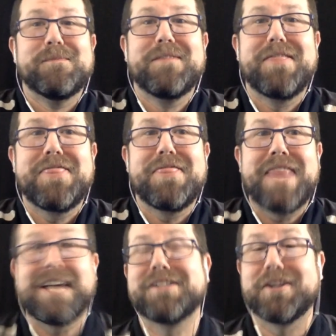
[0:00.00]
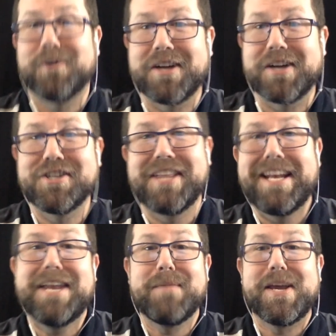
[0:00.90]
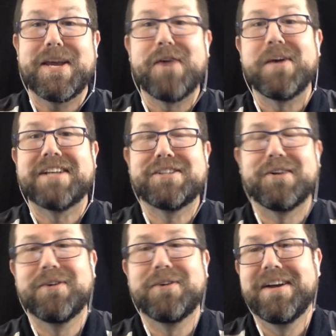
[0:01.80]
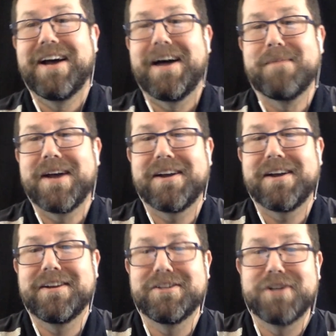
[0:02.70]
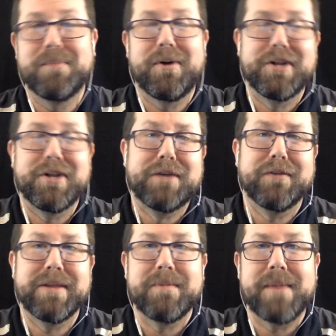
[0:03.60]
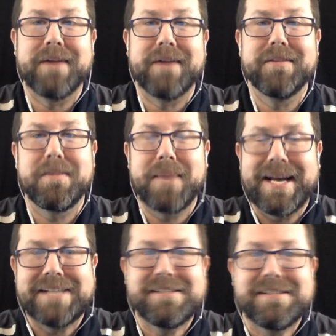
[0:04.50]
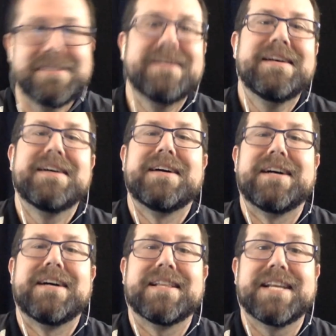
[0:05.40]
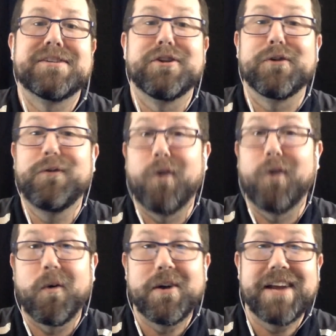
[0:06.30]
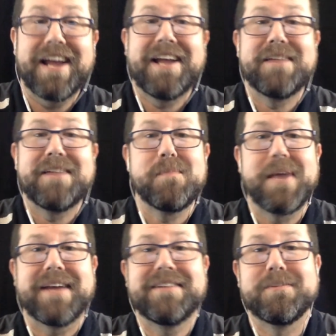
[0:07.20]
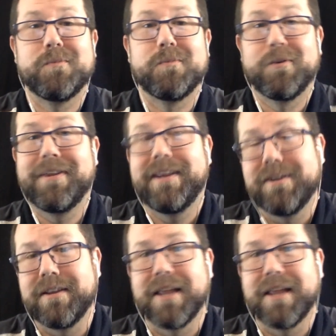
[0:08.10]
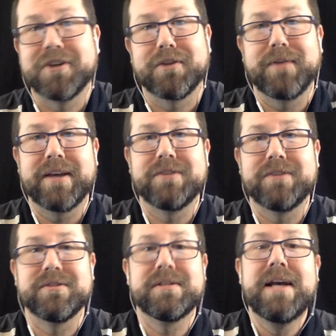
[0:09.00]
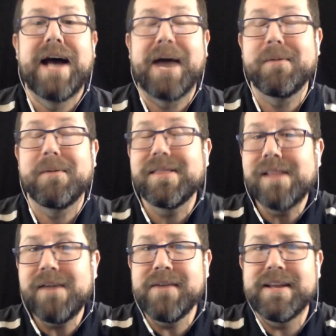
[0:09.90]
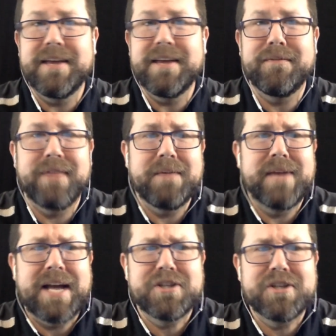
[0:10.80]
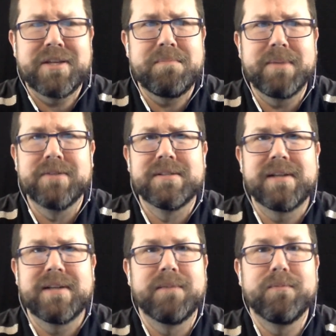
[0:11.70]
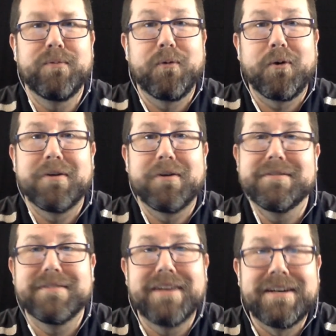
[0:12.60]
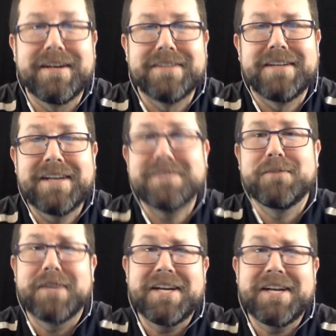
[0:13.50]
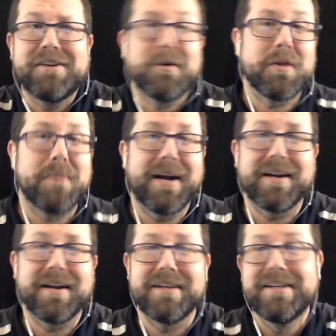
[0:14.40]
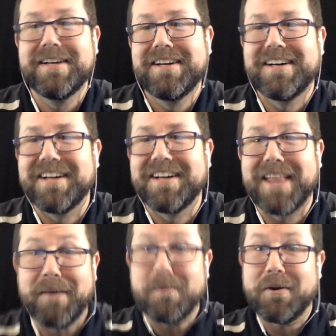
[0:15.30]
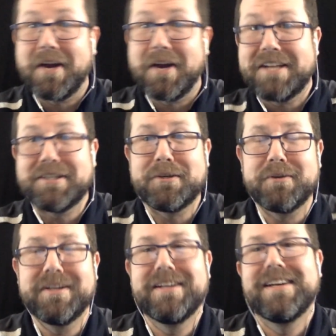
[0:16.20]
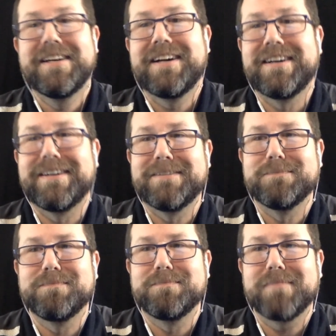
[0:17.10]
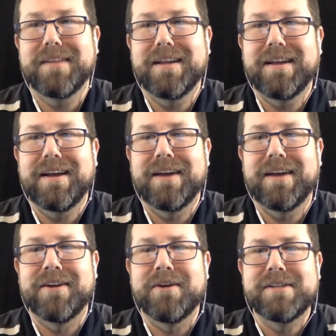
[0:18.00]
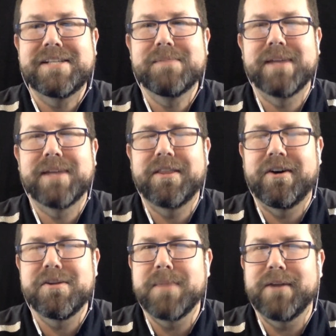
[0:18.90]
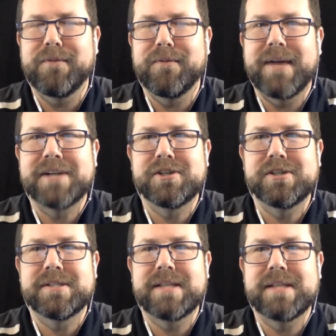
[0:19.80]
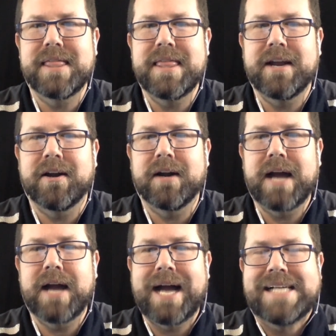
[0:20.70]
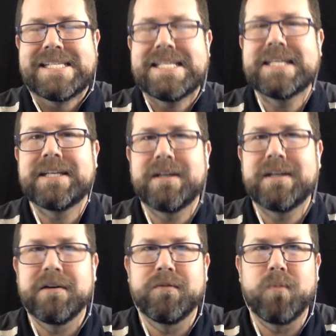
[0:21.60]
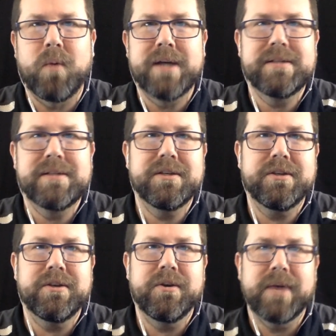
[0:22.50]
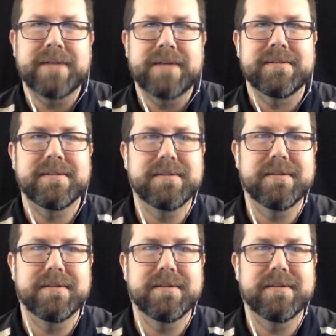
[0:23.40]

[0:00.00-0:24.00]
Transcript: That's the direction they need to be going. So I'm not going to jump all over them about the past. Let's look forward and make some really good electric vehicles. I would love it if they would actually build some for us over here in North America. That would be great too. I don't know. It seems like the auto manufacturers, their idea of what U.S.